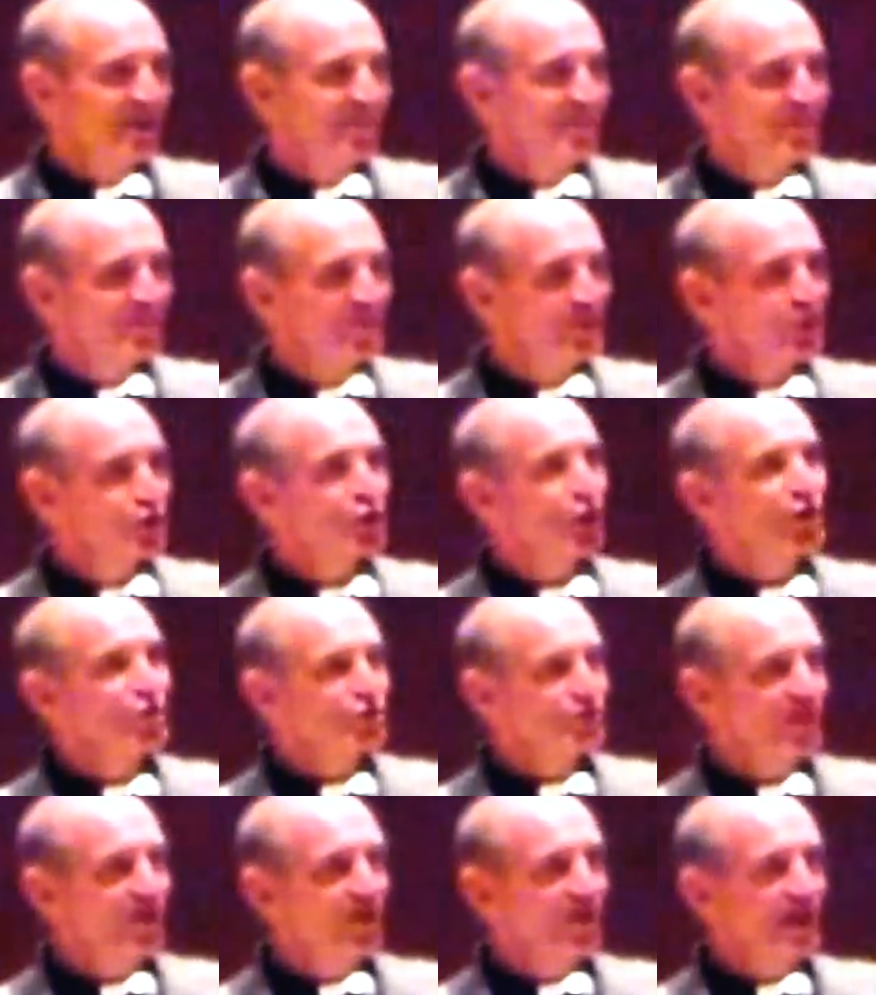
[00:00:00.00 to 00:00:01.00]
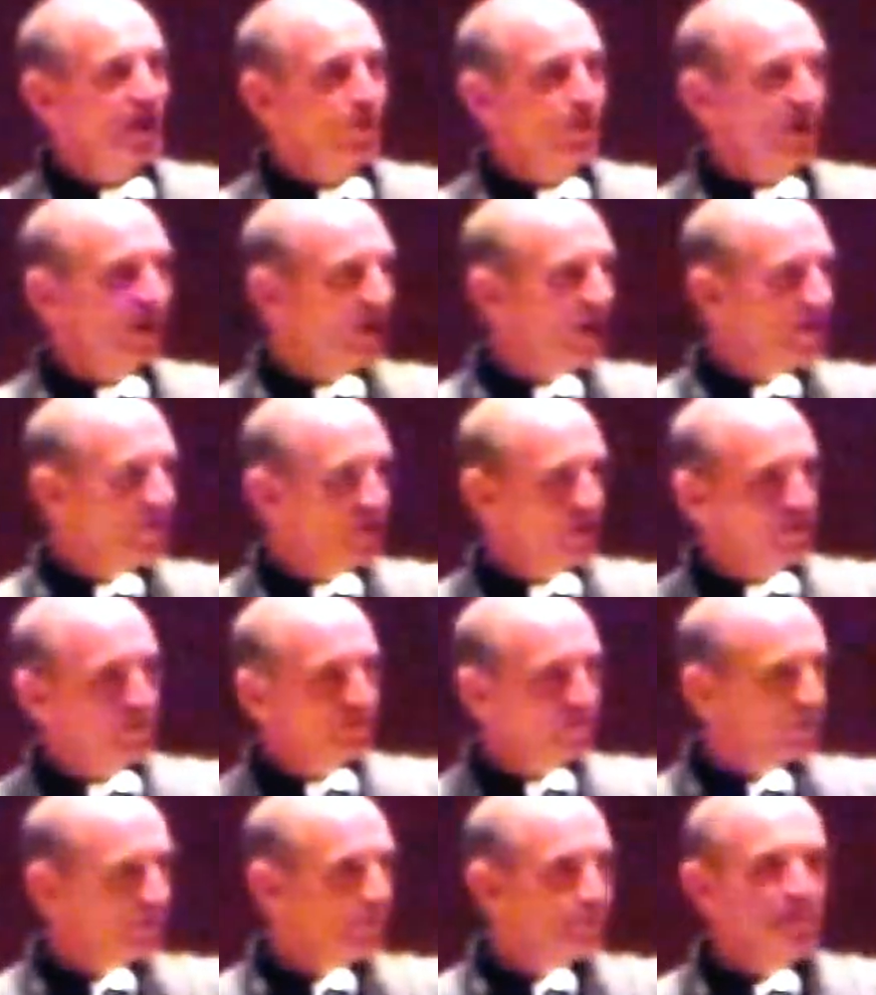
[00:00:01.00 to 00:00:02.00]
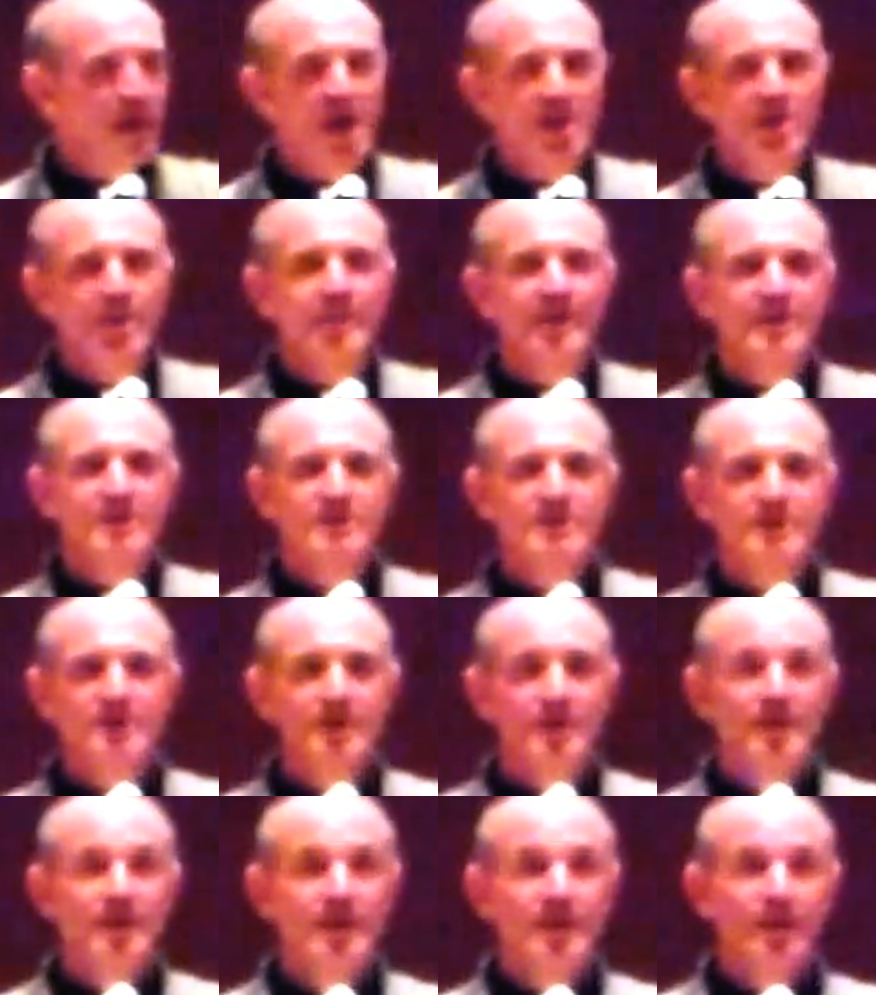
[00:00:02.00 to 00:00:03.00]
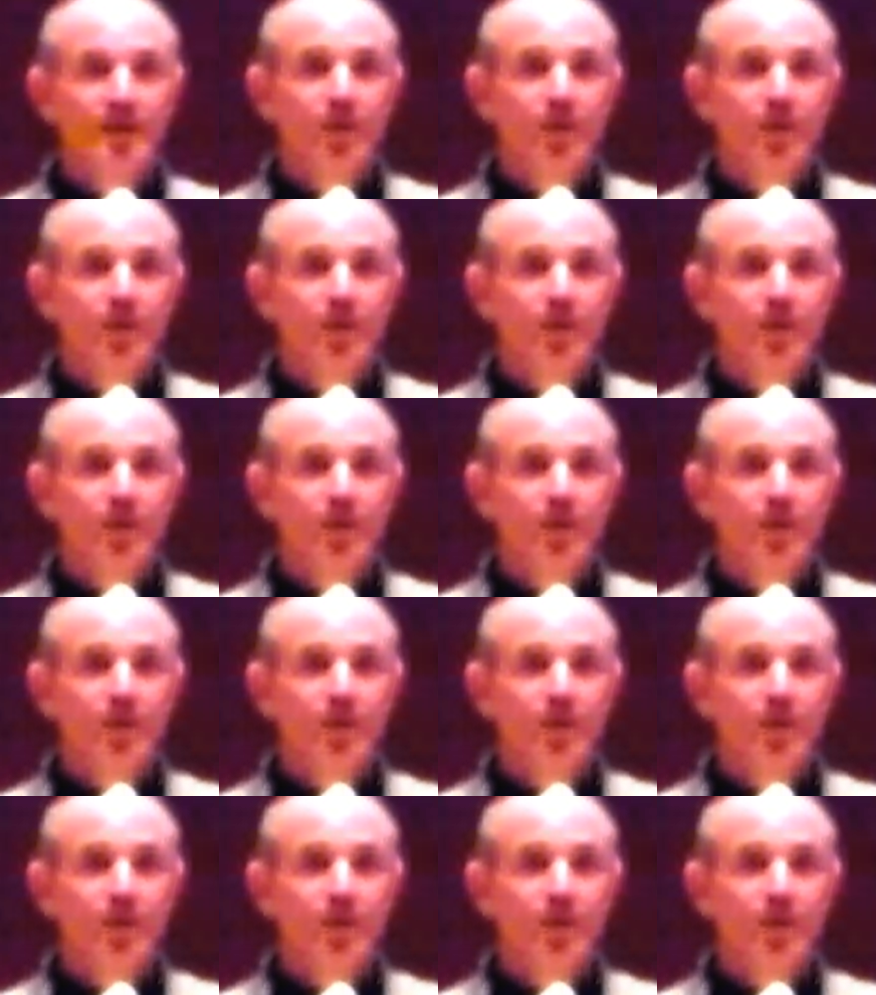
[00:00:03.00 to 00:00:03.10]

uh, church there and I read all the monuments.